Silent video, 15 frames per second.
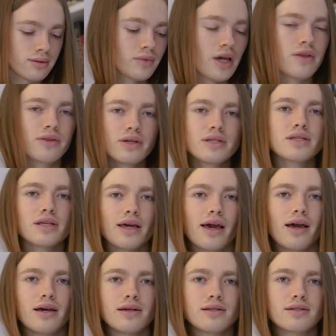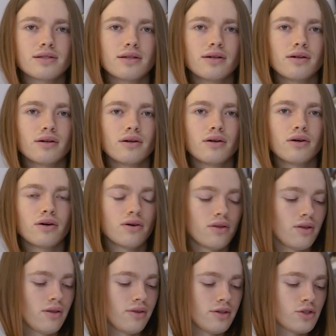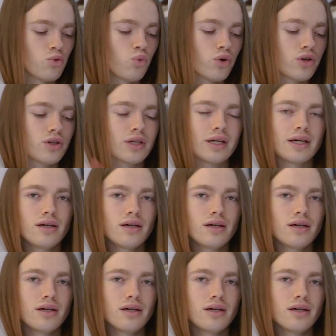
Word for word: in this case this word